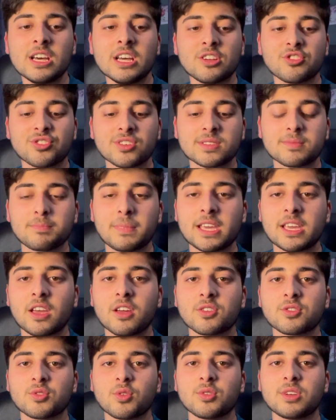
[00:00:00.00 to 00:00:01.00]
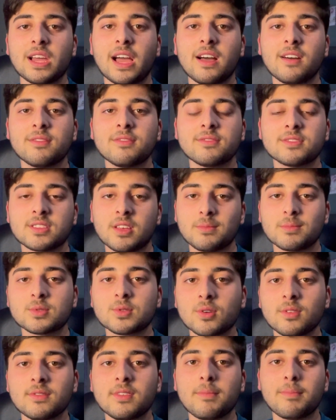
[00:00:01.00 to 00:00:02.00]
just making sure you have some
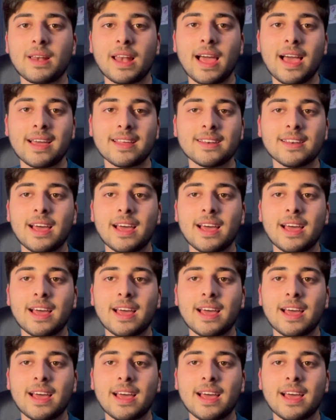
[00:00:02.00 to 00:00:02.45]
sort of a plan.